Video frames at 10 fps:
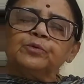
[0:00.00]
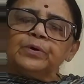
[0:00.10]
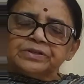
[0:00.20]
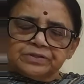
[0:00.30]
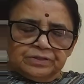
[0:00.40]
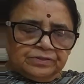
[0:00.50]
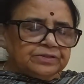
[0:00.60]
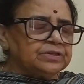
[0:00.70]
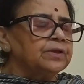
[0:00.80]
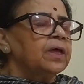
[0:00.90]

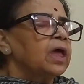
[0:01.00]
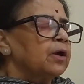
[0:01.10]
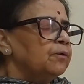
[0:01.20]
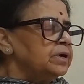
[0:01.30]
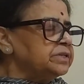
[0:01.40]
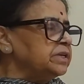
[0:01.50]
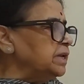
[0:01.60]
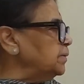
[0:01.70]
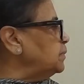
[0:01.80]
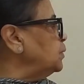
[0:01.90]
questions.
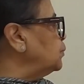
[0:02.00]
Question number